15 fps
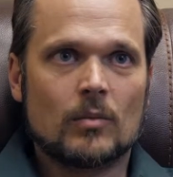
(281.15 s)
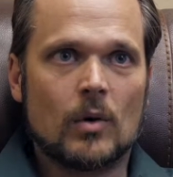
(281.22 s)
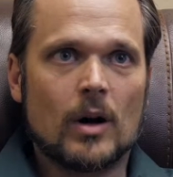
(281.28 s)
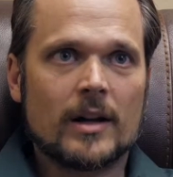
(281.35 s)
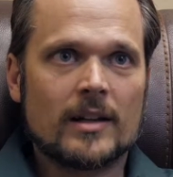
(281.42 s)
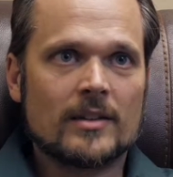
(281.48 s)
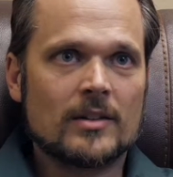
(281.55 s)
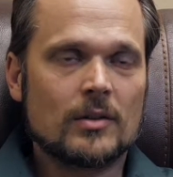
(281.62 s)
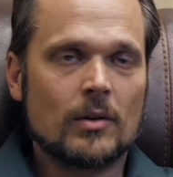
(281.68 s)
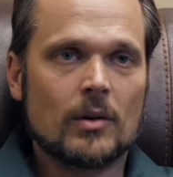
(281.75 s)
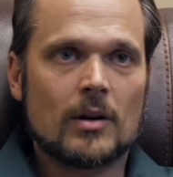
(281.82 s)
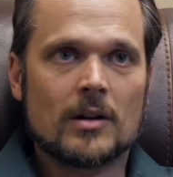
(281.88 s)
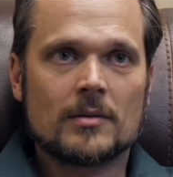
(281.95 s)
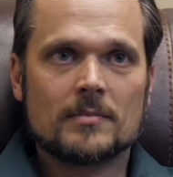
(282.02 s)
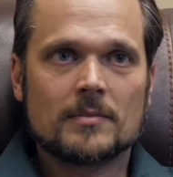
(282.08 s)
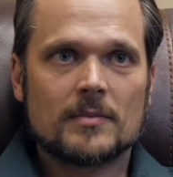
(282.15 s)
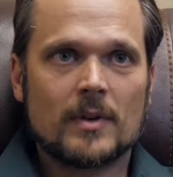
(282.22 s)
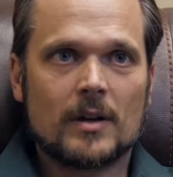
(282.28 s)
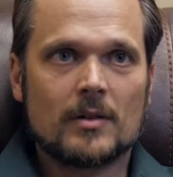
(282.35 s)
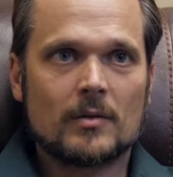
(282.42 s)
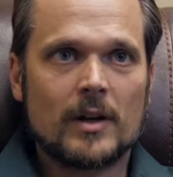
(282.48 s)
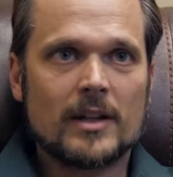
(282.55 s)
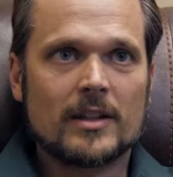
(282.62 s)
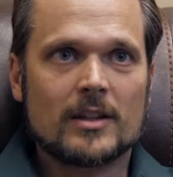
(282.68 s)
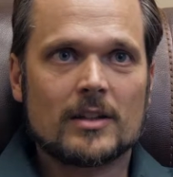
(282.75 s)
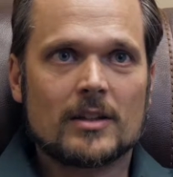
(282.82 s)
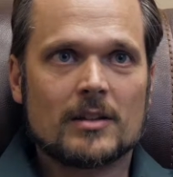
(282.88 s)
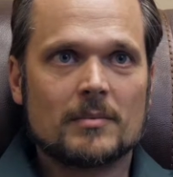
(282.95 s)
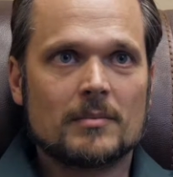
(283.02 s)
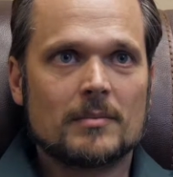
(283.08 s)
walk in the door on
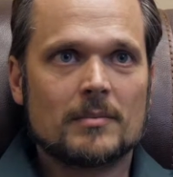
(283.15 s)
regular